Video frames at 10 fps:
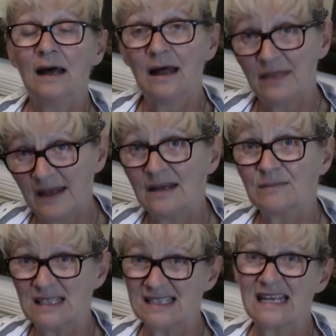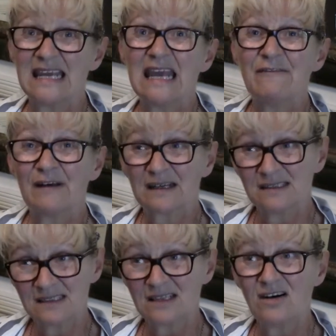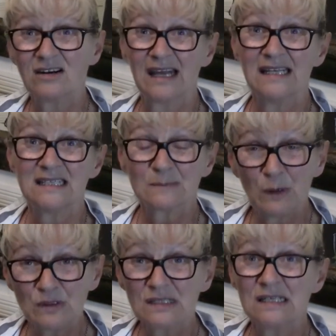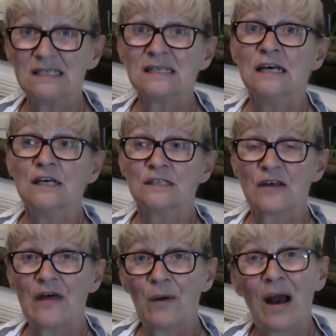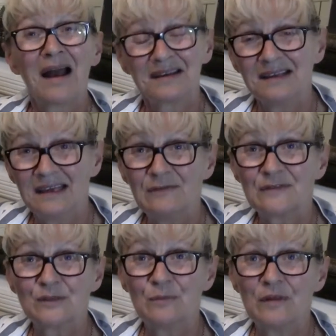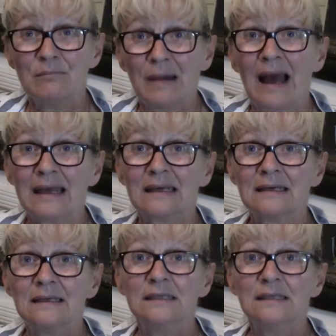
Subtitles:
and then I'm going to see if I can start getting sponsors so that I can give something back